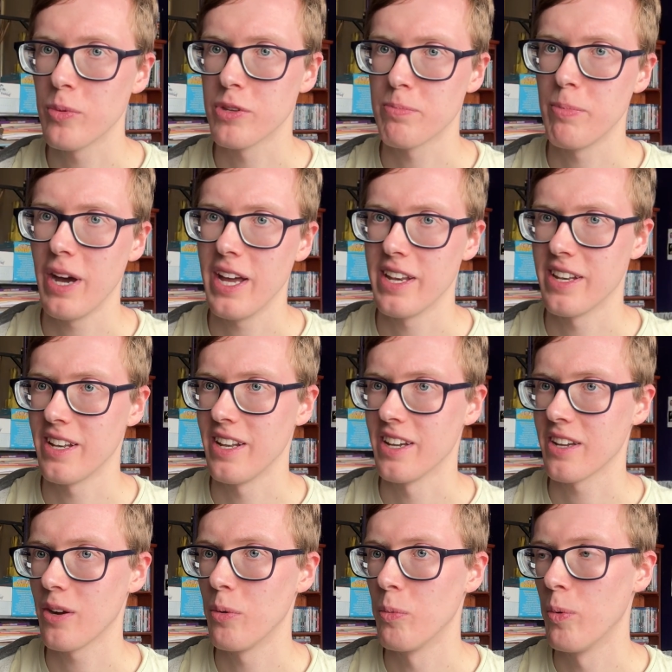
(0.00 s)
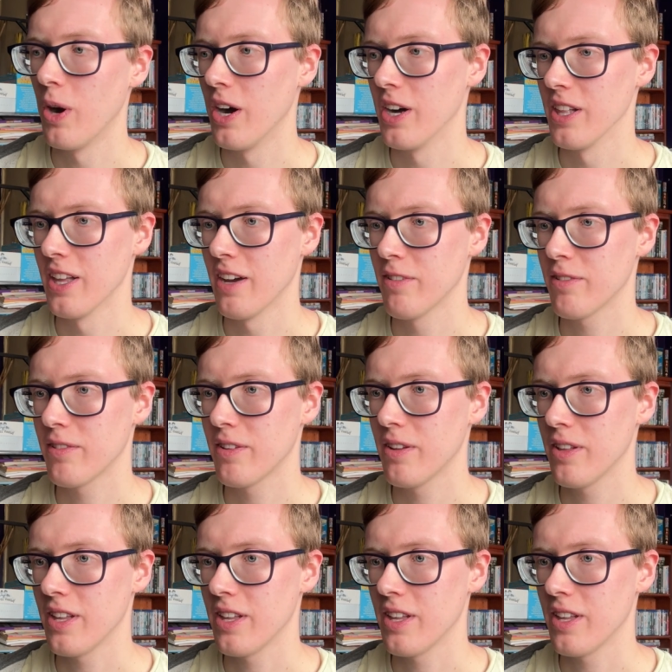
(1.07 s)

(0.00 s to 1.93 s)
was banned, like, a while after,